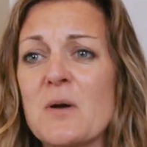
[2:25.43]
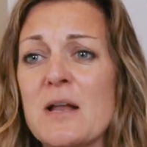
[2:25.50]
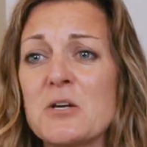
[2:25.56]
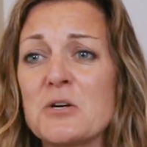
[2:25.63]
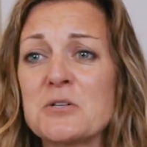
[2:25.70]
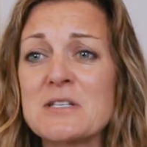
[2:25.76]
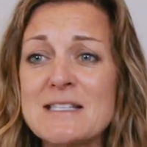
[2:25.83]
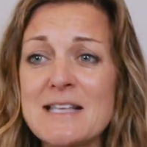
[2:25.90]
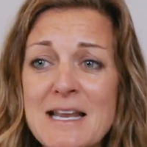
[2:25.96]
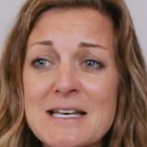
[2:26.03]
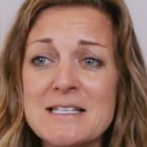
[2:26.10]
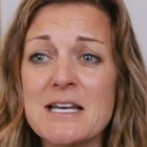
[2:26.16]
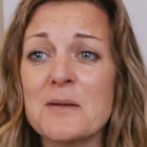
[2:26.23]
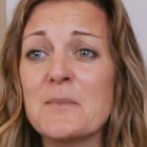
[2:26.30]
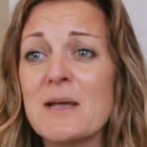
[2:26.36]
And you're
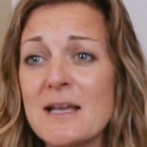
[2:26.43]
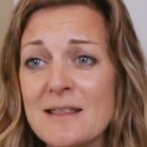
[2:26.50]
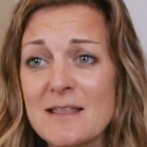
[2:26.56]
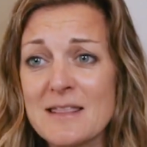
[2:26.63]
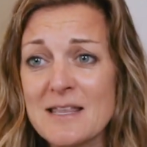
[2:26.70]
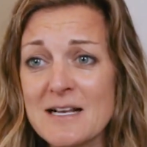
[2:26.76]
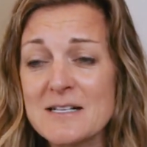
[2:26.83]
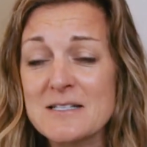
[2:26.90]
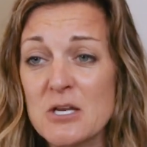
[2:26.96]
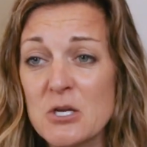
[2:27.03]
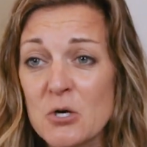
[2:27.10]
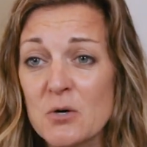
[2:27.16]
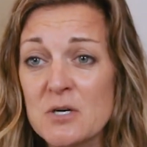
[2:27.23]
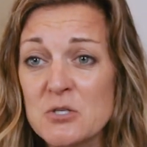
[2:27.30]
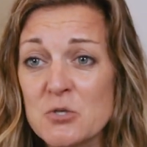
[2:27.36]
sending me the things that
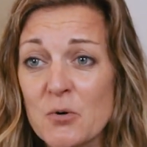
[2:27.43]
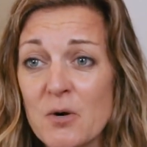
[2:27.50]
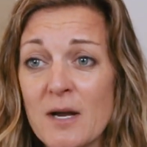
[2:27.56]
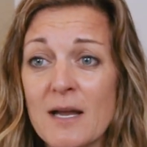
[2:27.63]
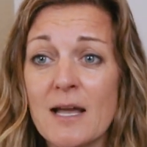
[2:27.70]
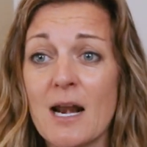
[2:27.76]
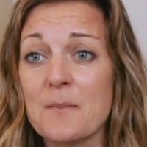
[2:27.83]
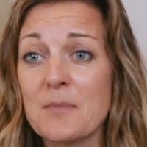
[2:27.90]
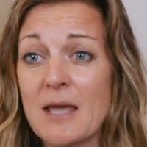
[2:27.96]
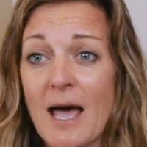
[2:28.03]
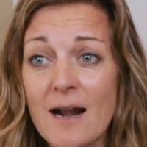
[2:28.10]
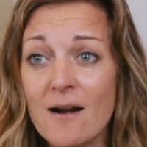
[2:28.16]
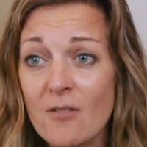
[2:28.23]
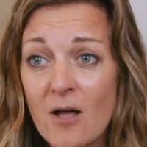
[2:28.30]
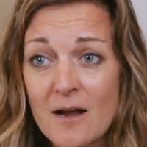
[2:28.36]
you're enjoying, and I'm
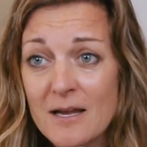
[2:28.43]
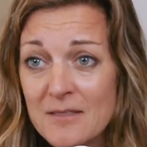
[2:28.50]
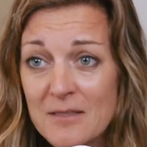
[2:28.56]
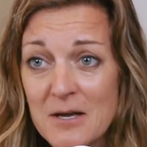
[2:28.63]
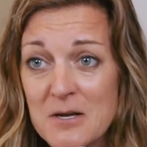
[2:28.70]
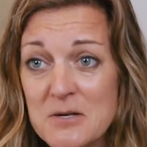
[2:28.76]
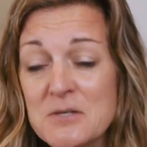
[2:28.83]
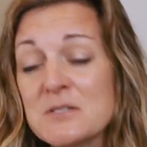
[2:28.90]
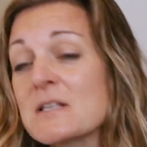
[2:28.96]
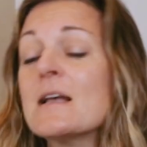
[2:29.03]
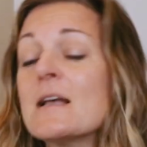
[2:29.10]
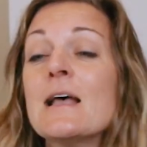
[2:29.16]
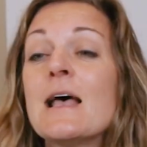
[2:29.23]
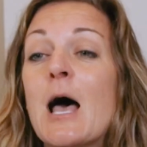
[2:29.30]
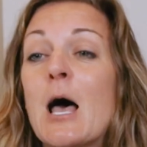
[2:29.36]
cataloging those
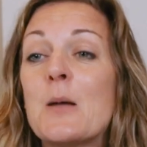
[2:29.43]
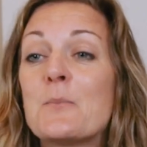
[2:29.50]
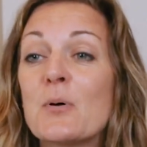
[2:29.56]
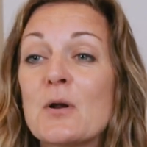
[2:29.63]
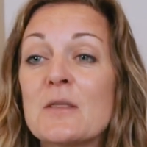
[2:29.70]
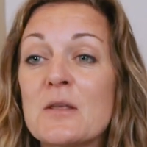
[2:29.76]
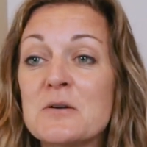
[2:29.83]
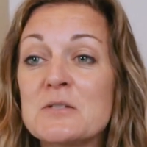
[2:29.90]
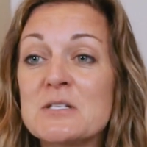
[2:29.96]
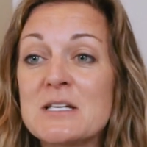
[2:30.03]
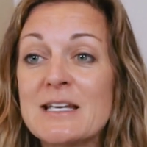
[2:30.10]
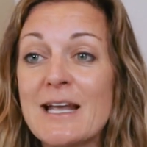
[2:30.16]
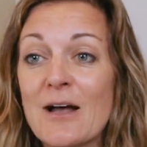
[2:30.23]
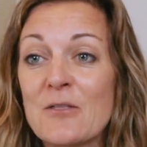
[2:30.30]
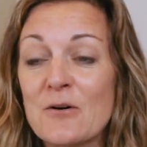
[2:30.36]
and putting those
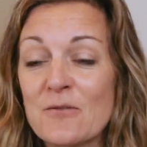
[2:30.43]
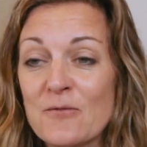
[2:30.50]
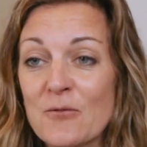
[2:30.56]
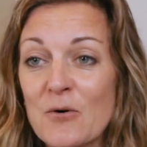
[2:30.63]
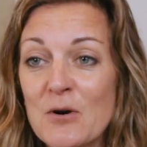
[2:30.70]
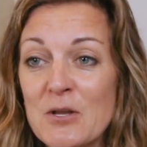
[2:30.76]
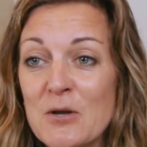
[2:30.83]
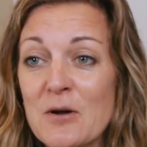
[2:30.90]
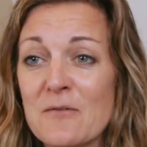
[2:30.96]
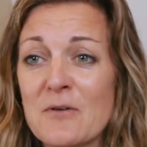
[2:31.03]
together for you.